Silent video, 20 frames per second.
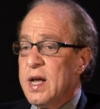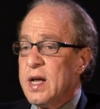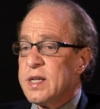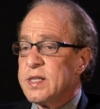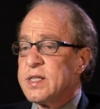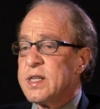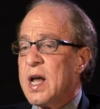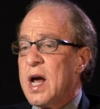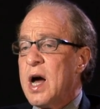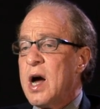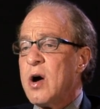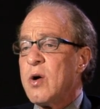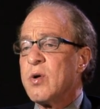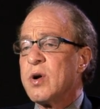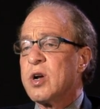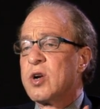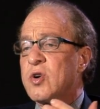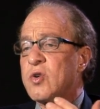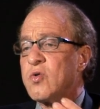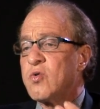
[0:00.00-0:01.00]
as to how
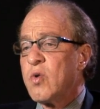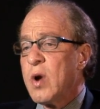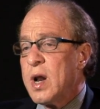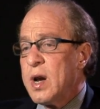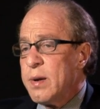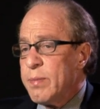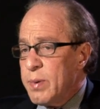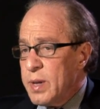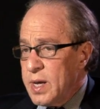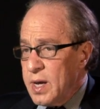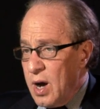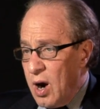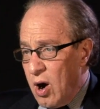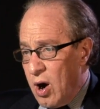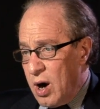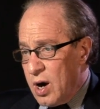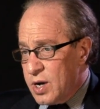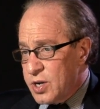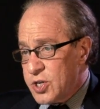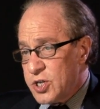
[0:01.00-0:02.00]
incredibly
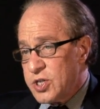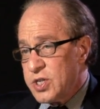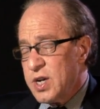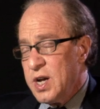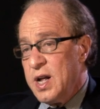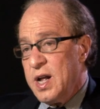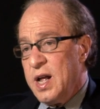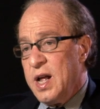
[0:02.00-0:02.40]
harsh